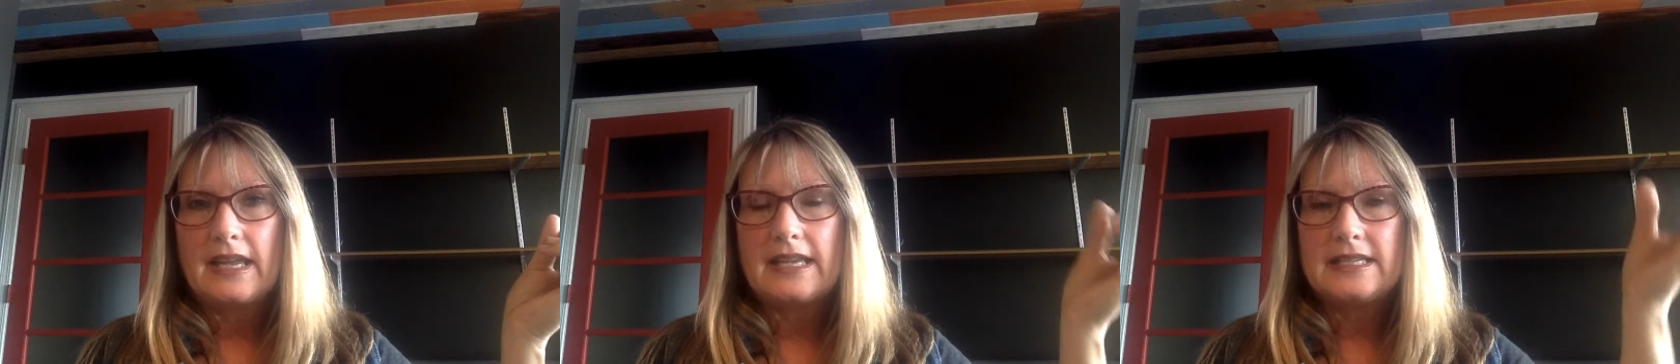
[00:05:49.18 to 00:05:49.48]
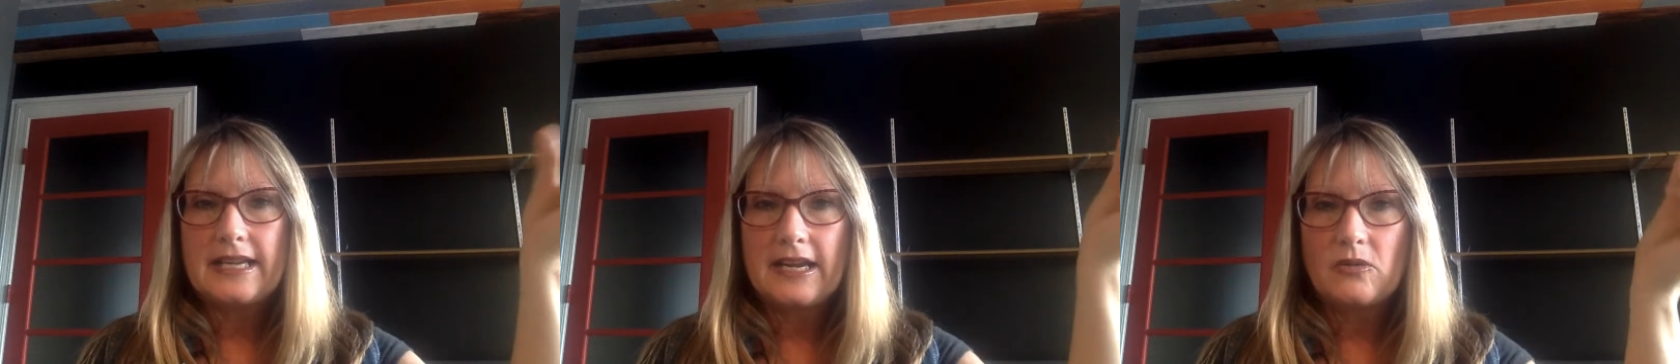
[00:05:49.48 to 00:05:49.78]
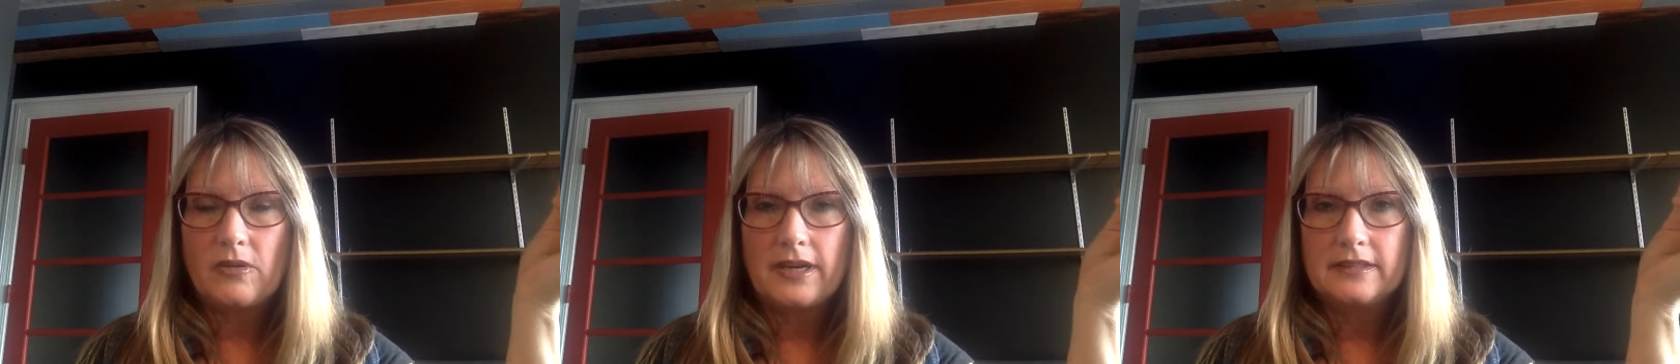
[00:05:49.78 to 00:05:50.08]
and
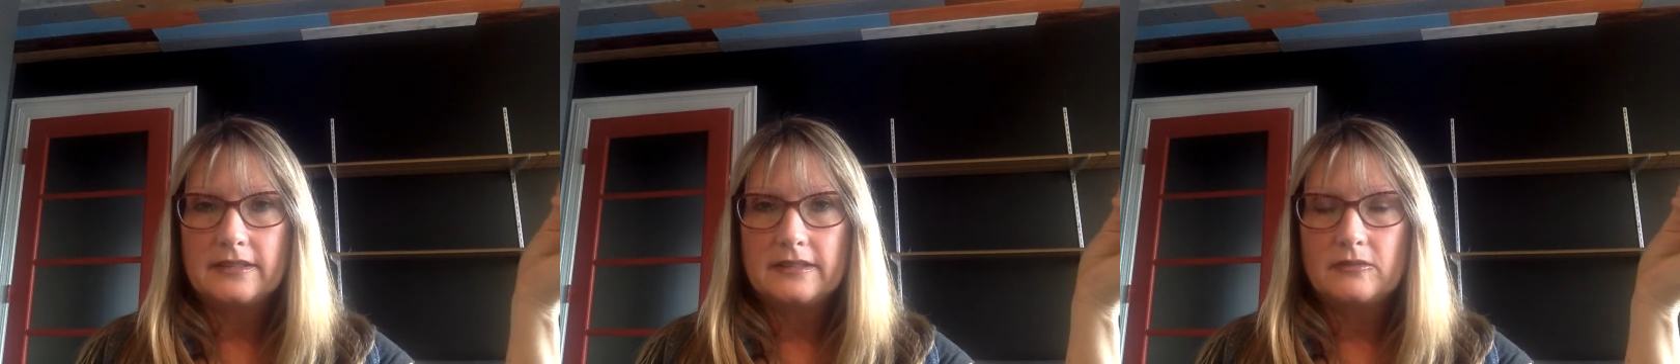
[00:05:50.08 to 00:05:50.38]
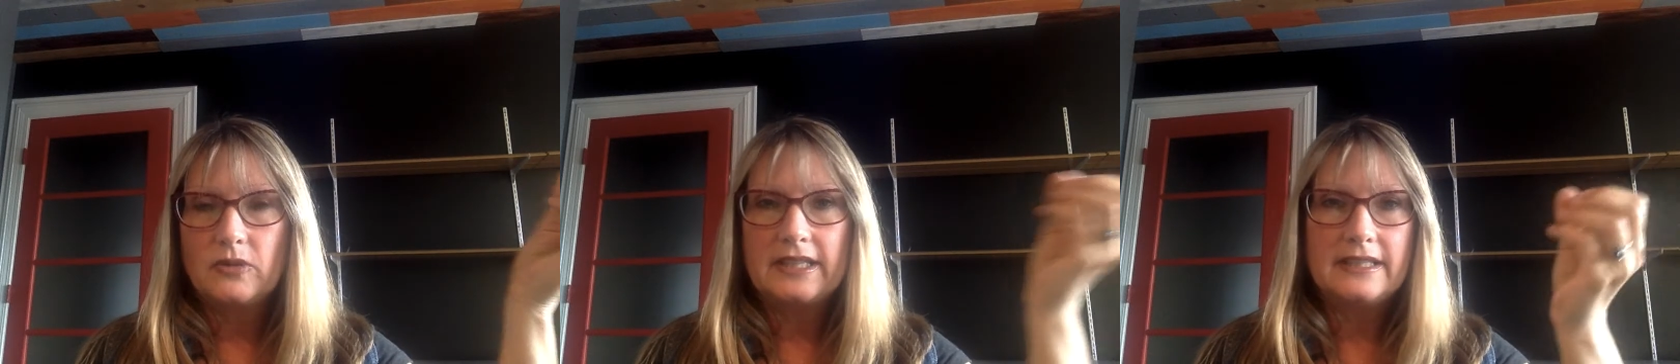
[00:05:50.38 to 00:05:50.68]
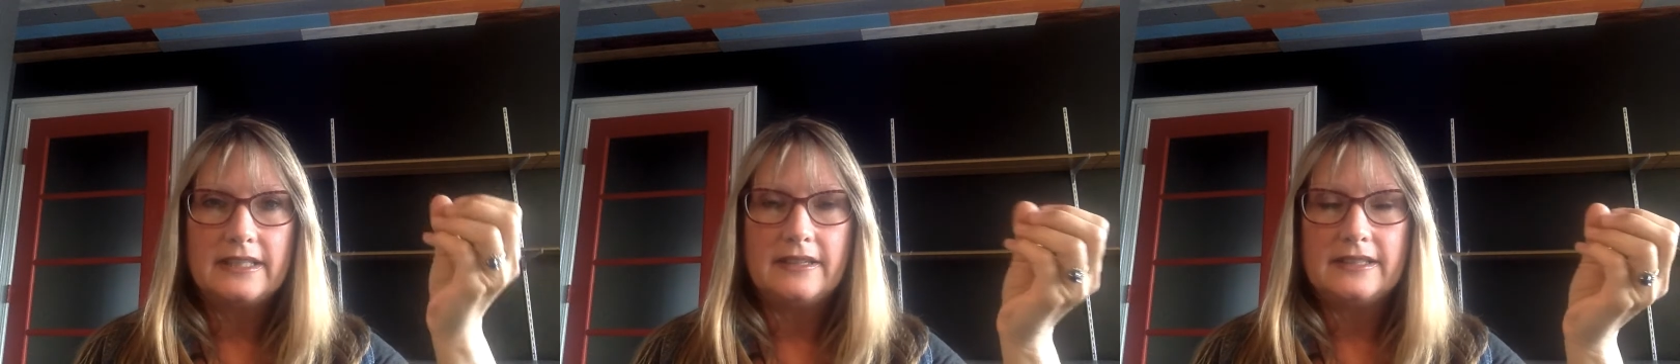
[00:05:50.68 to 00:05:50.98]
take
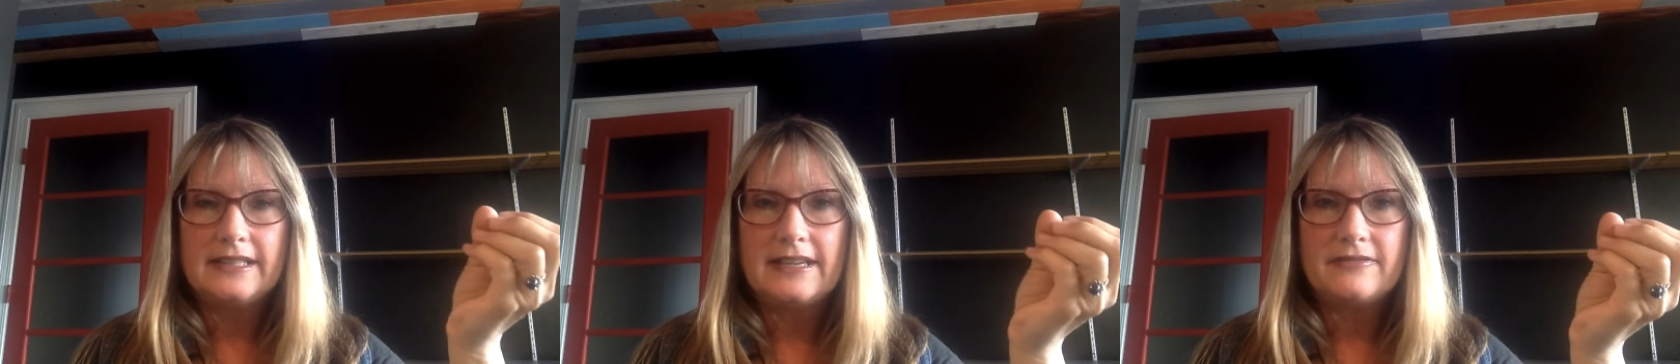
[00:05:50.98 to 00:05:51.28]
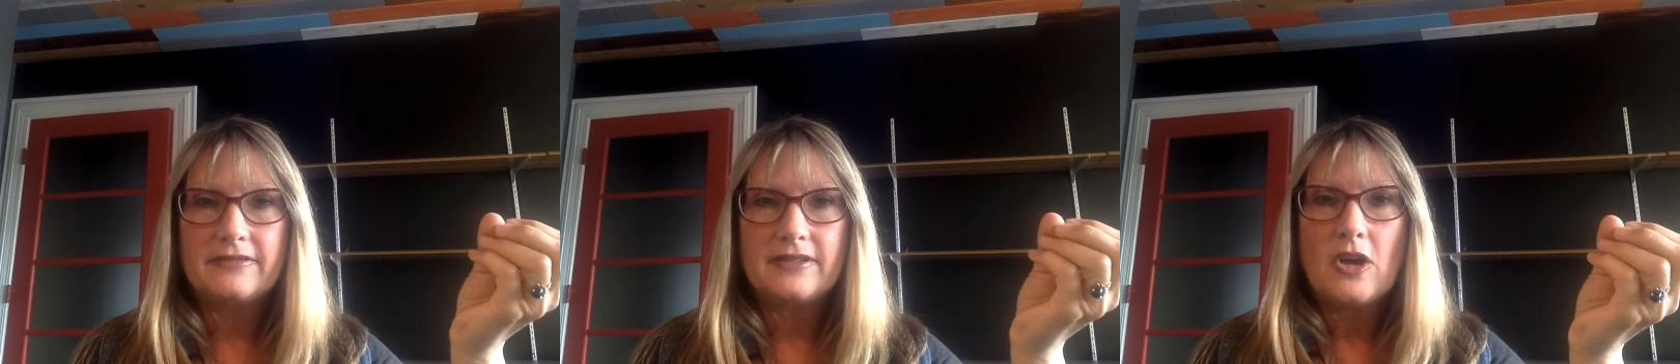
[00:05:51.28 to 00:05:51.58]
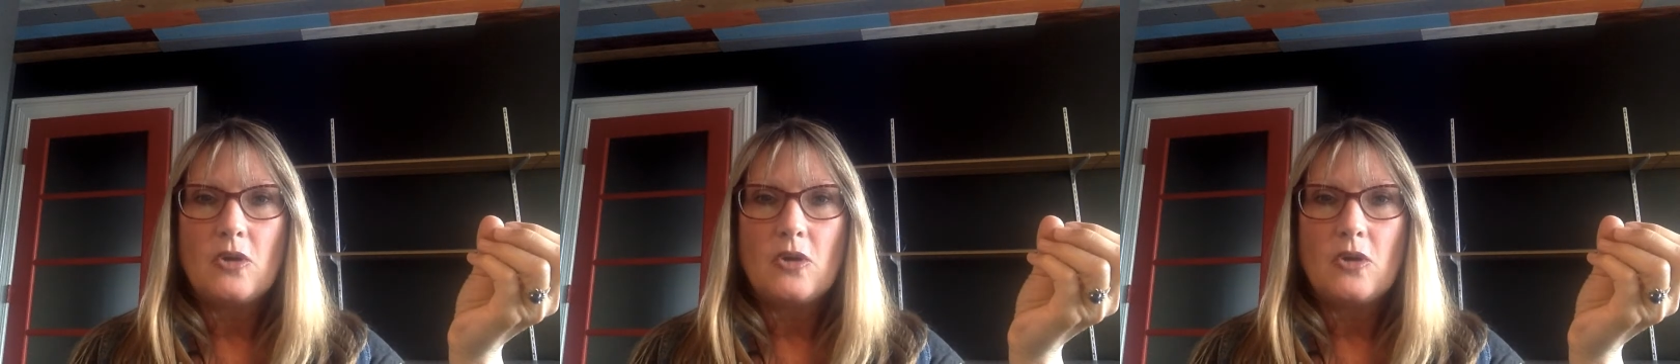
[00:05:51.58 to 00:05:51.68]
one leaf,